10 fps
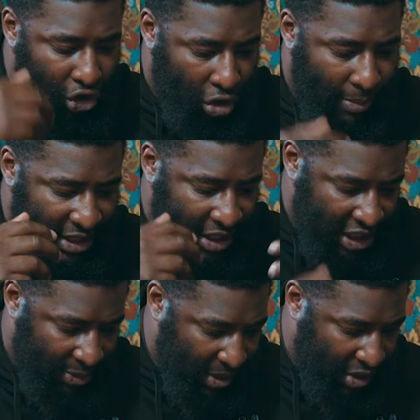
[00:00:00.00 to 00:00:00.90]
a traumatic
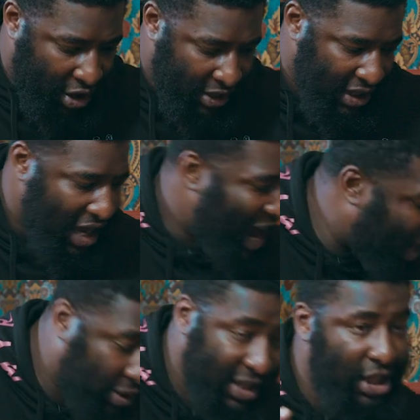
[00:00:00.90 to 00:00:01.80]
experience,
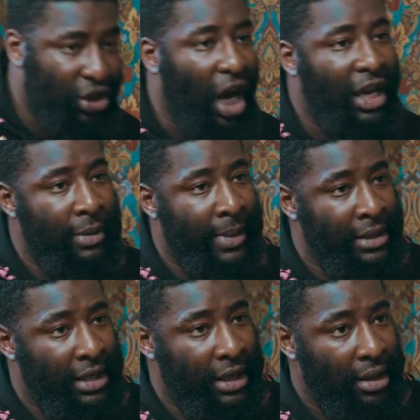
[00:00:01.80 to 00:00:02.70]
I just need to
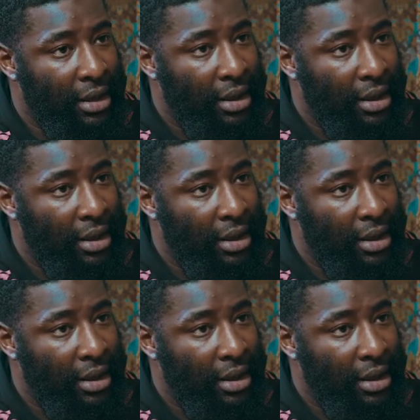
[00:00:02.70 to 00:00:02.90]
document it.